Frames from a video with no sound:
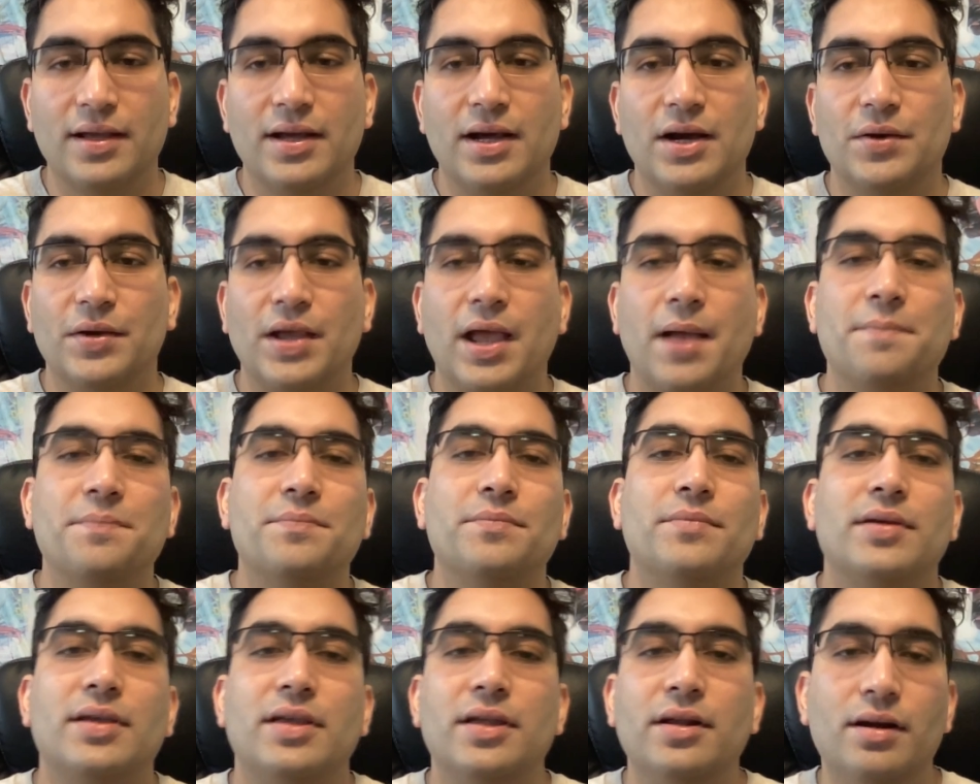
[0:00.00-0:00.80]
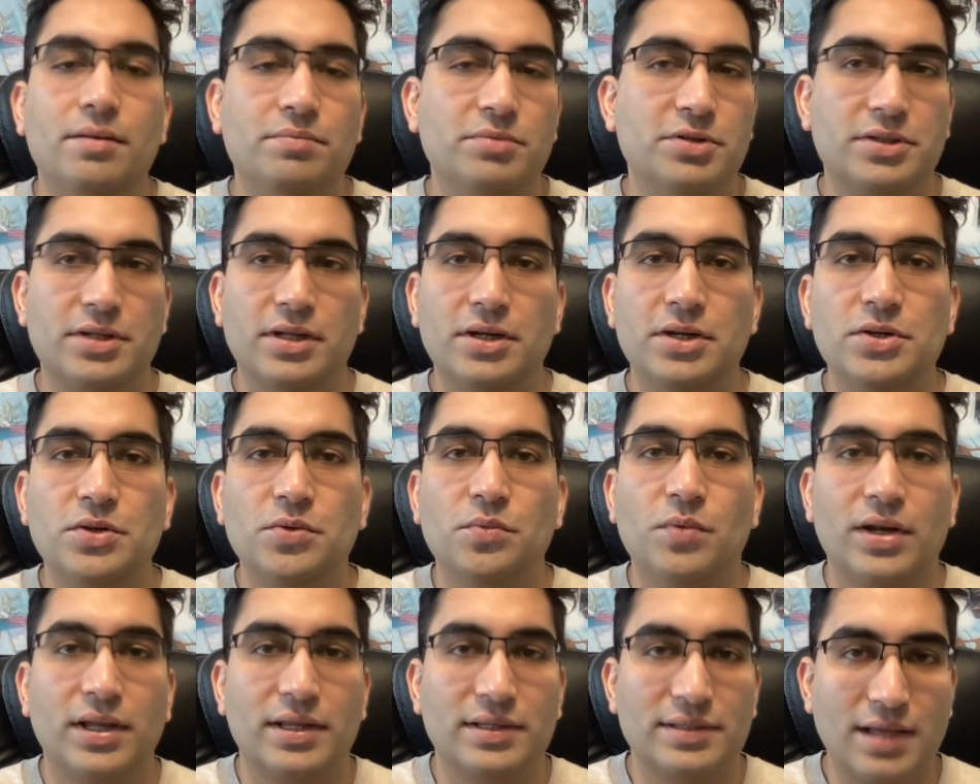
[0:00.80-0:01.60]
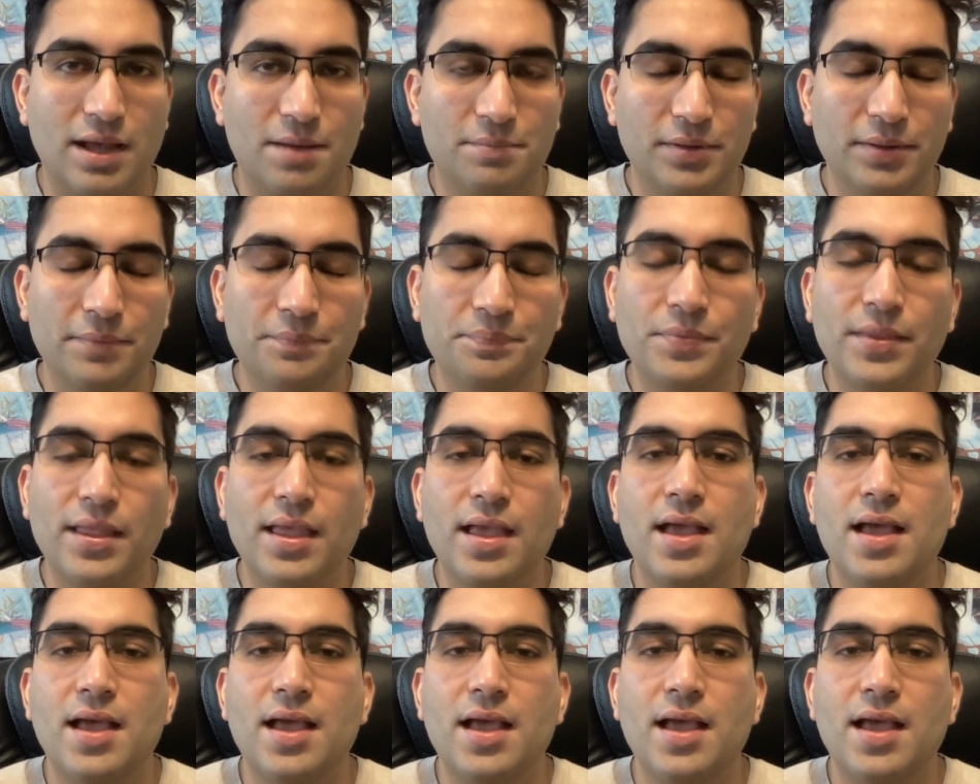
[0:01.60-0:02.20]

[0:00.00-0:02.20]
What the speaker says: Okay, here I'm just going to do one example.